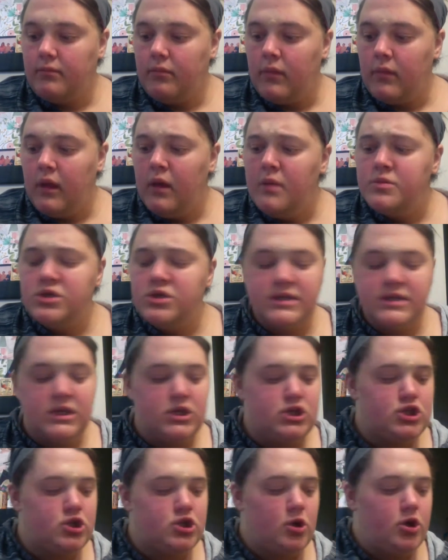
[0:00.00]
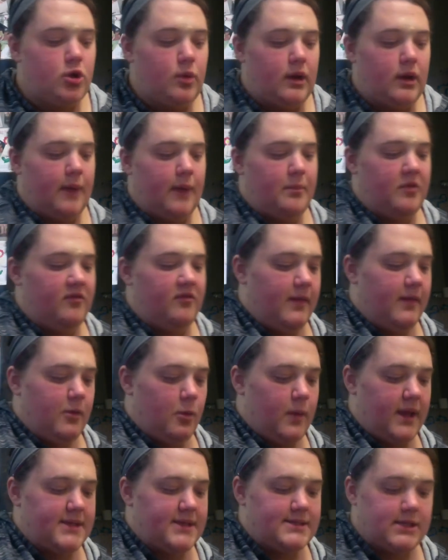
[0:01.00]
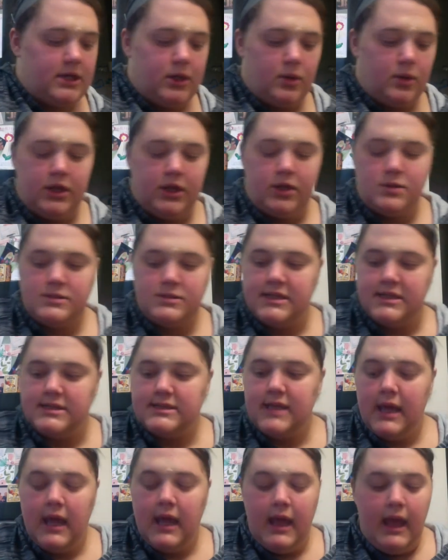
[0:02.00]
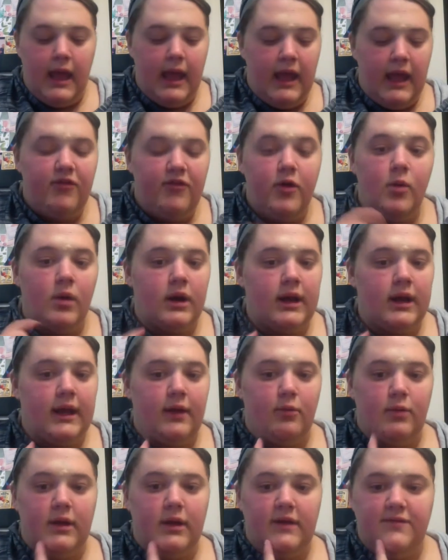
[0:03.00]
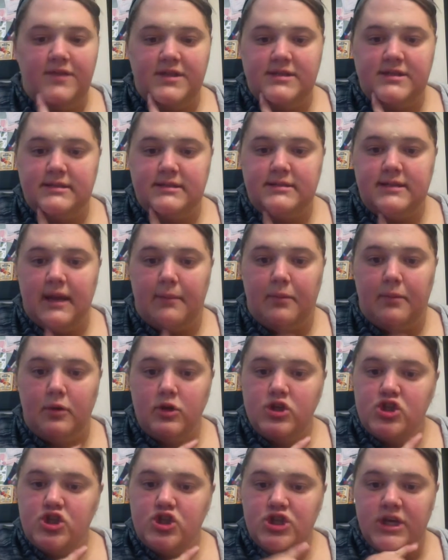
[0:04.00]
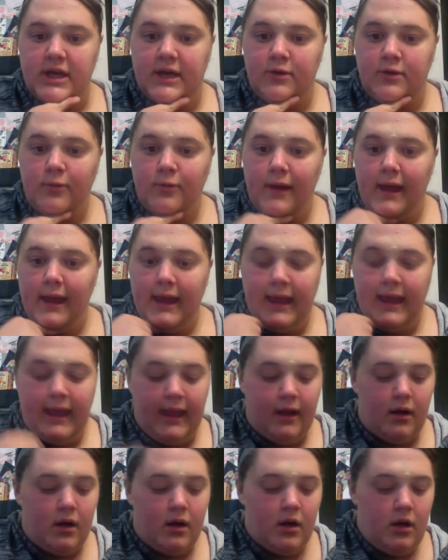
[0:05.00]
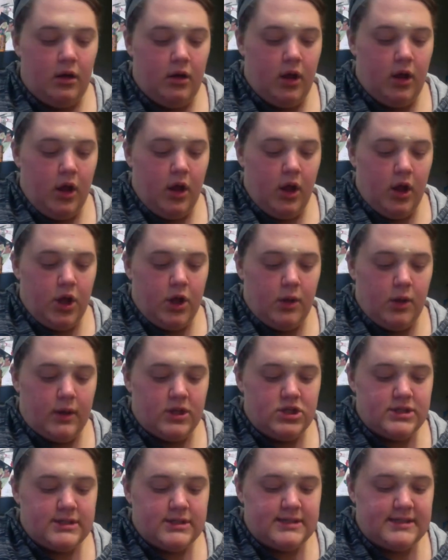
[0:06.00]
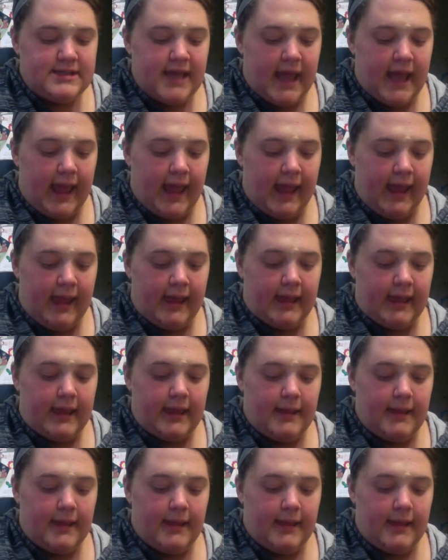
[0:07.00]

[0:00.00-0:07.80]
I'm just gonna show you a couple of other ways that you can use this. If you wanna get rid of this double chin right here, you can just take,